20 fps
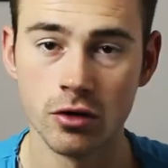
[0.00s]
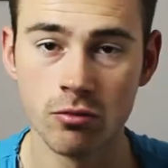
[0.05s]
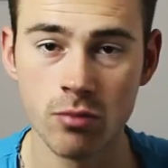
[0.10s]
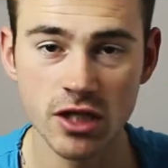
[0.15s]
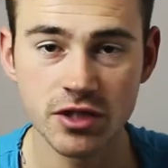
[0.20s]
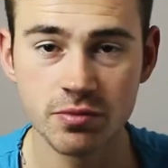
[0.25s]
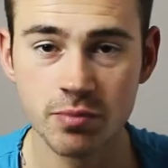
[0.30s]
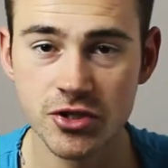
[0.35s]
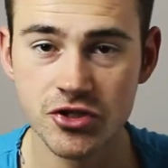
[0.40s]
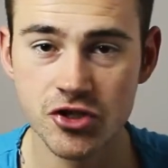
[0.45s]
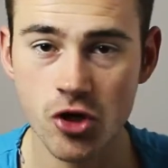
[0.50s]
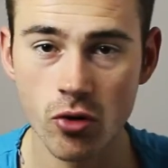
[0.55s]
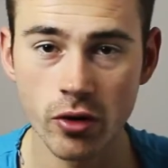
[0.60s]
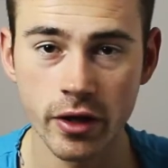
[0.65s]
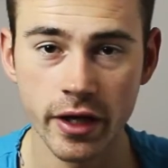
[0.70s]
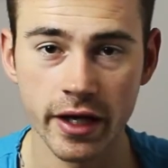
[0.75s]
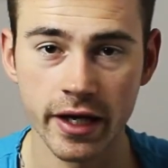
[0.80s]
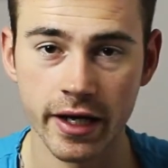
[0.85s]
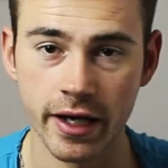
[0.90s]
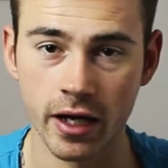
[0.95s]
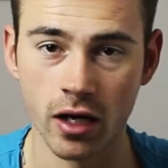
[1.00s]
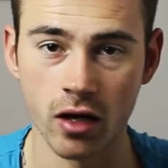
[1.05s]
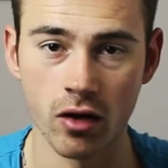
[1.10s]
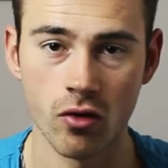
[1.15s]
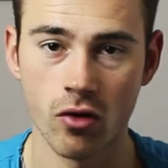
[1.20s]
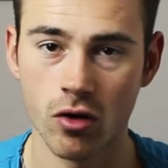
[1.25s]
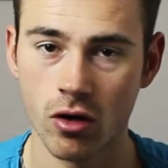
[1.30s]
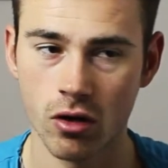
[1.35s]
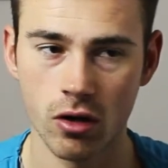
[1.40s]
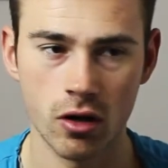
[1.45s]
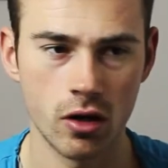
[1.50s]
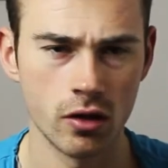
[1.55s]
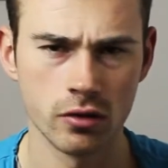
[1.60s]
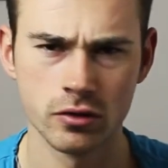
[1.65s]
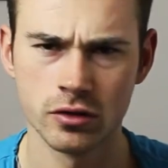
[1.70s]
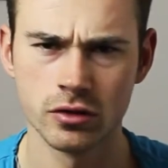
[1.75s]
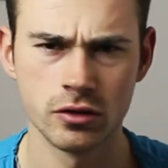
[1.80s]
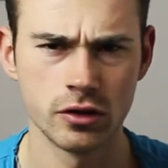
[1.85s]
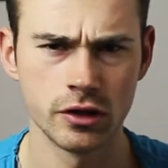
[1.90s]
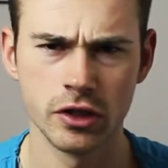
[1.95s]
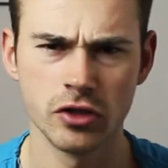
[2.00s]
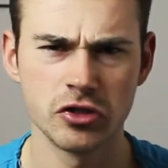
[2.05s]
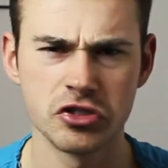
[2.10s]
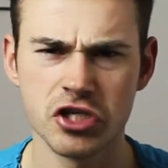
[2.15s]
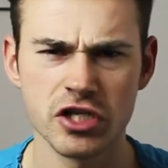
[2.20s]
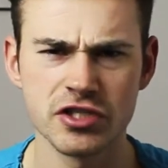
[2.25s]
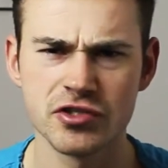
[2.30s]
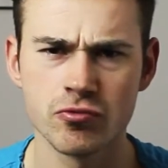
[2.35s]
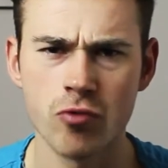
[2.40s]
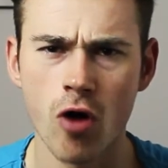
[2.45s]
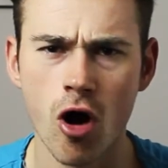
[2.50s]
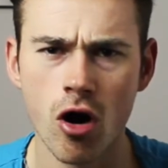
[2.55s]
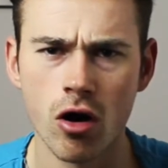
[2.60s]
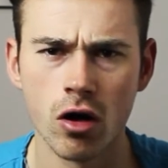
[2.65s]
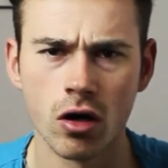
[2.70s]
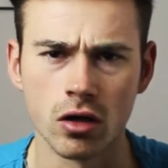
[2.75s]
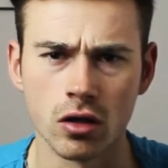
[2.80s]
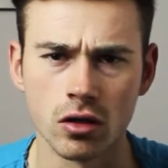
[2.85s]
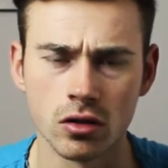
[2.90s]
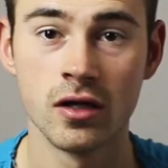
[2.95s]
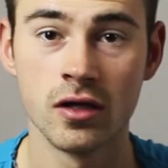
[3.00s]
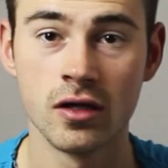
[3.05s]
You must be joking, or you're just wrong.